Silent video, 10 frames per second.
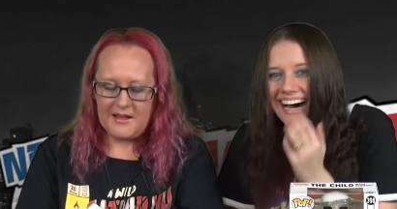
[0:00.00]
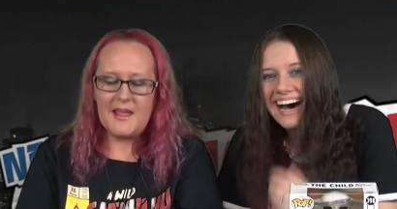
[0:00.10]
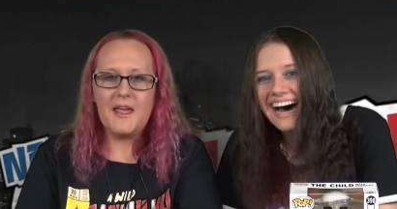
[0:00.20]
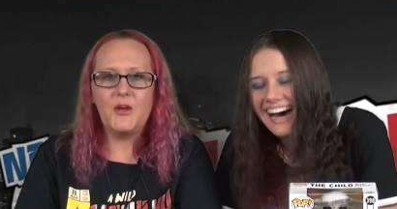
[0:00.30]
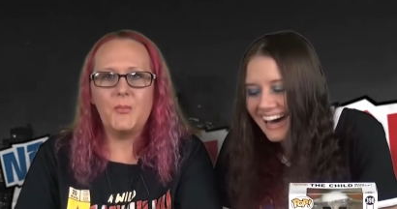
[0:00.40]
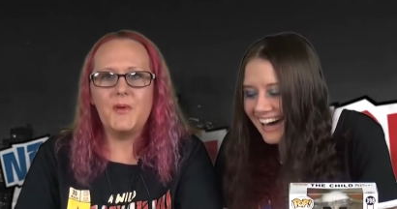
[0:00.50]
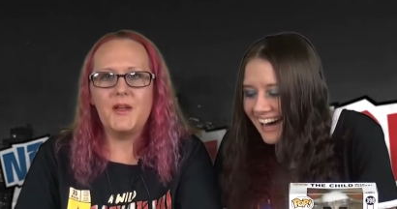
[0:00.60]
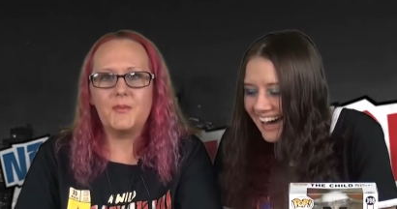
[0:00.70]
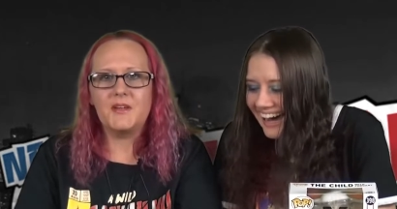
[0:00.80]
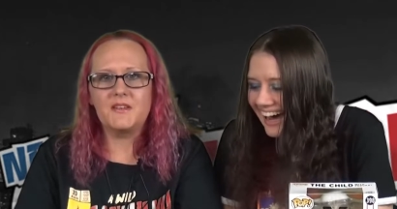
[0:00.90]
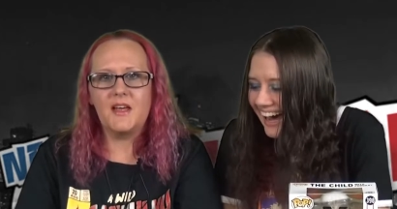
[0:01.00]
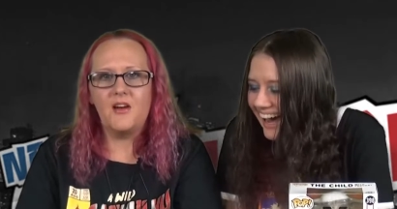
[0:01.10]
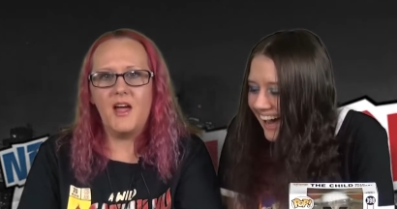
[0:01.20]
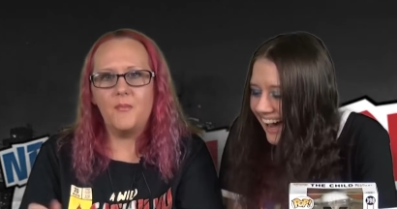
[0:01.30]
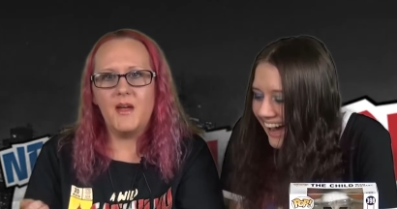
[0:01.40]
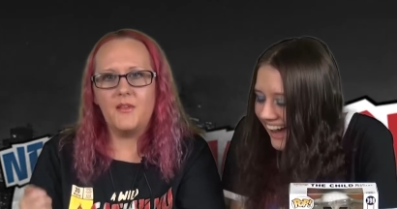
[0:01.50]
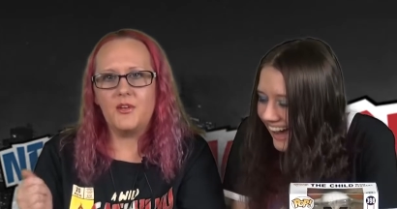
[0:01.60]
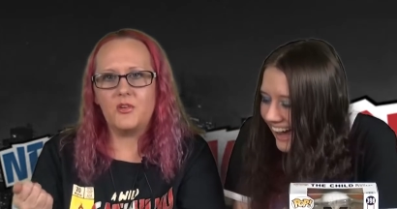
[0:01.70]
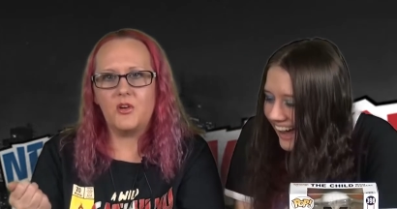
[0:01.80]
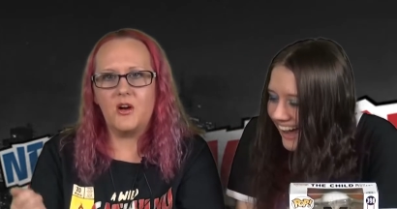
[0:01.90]
Speaker 1: can't open him because I don't have my
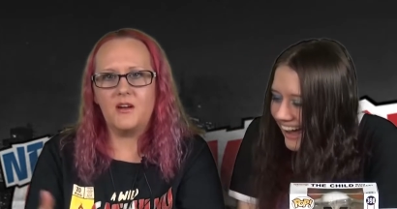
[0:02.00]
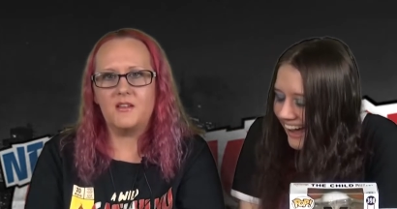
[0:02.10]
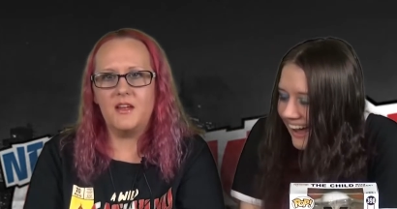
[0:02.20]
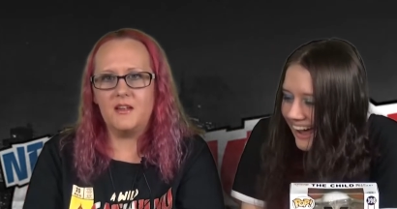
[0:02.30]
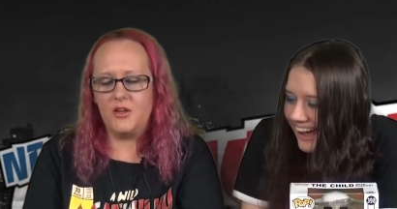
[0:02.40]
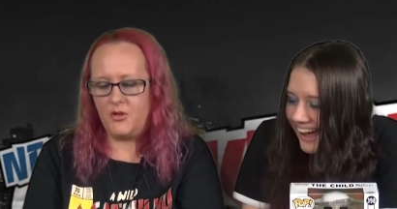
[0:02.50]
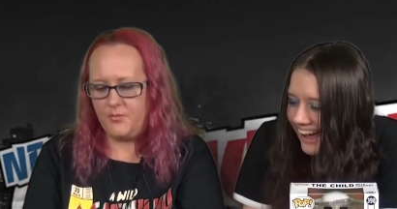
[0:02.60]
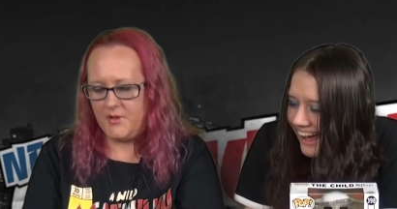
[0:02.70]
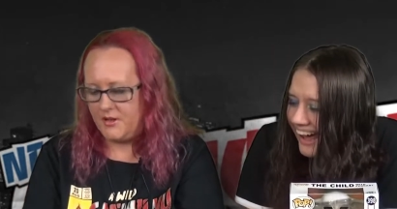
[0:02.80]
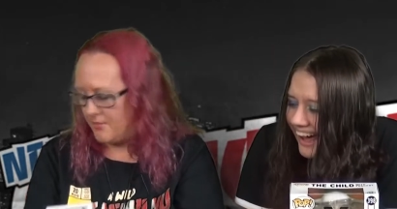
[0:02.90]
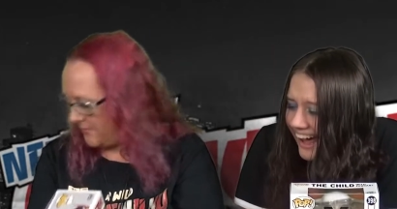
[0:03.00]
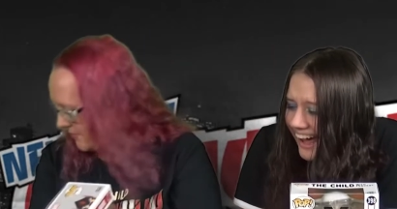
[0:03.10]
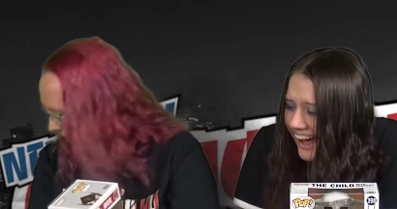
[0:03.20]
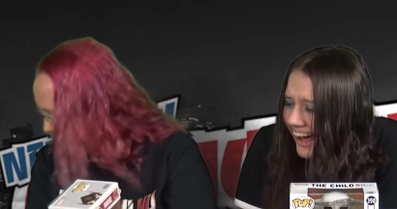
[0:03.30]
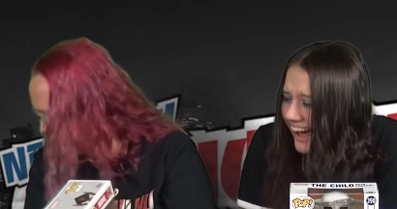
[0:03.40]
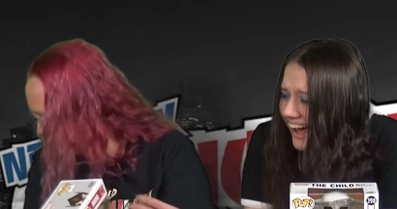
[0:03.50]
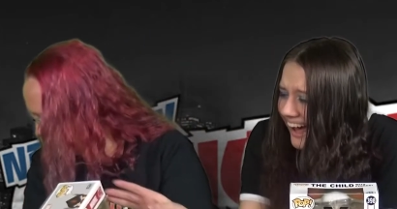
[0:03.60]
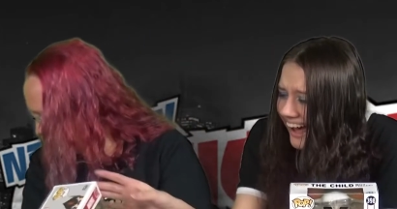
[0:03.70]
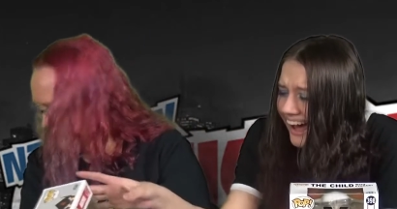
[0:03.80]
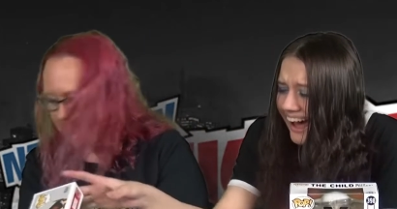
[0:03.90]
little card thing to open him. But
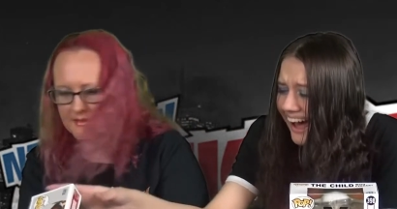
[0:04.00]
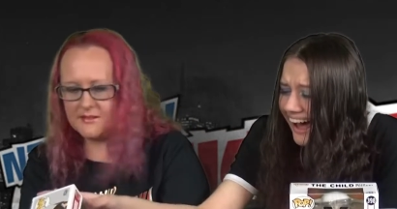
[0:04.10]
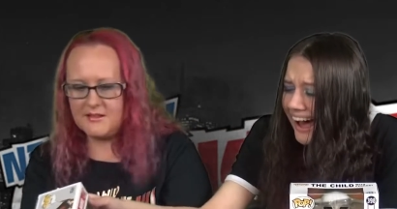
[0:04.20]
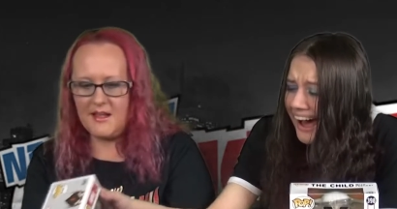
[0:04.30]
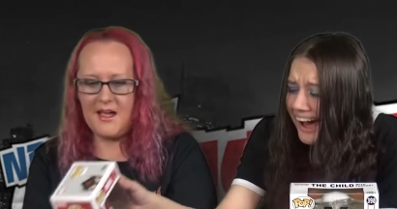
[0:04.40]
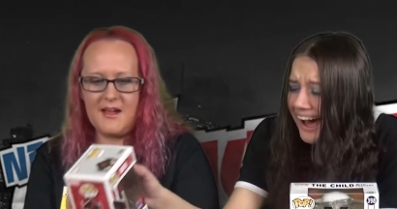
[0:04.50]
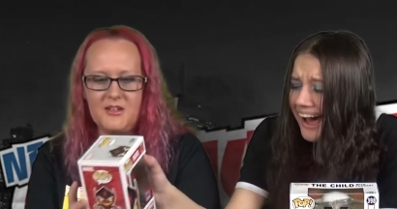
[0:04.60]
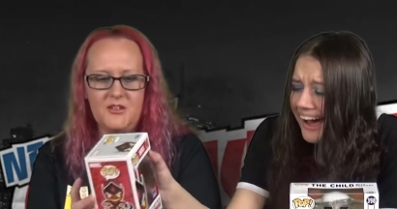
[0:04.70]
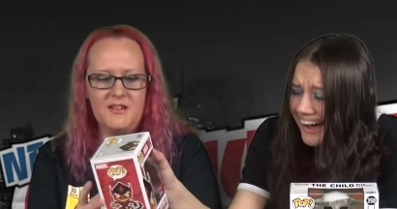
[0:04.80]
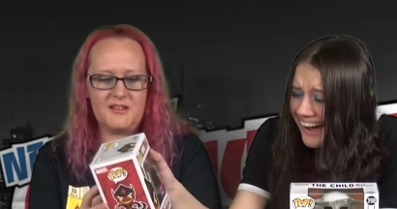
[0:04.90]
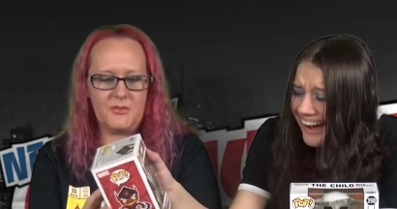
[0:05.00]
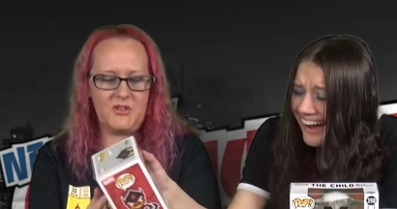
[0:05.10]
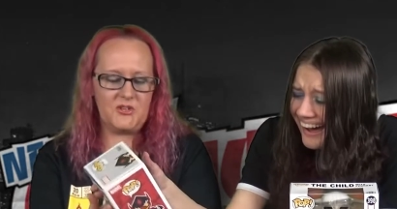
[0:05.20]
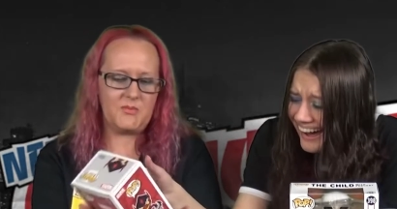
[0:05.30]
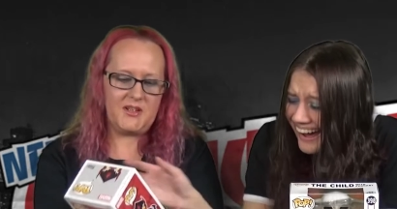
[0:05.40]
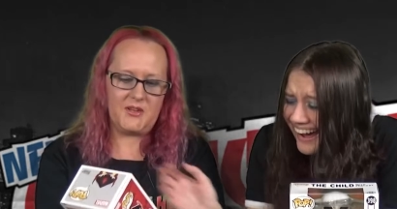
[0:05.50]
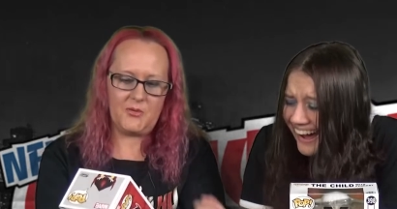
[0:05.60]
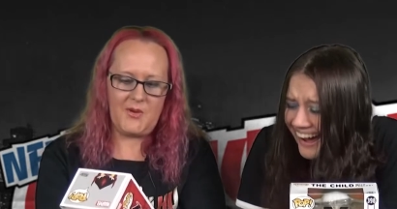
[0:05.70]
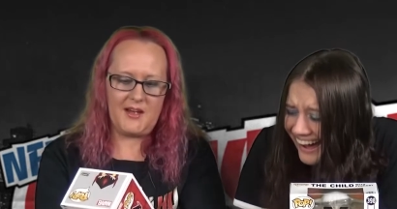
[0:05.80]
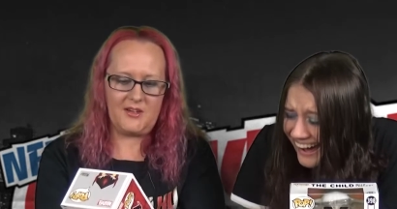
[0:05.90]
he's actually it's supposed to be
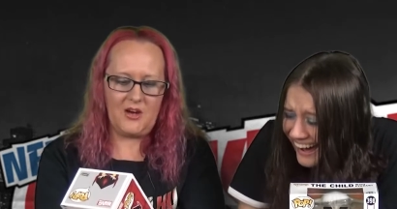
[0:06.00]
the Red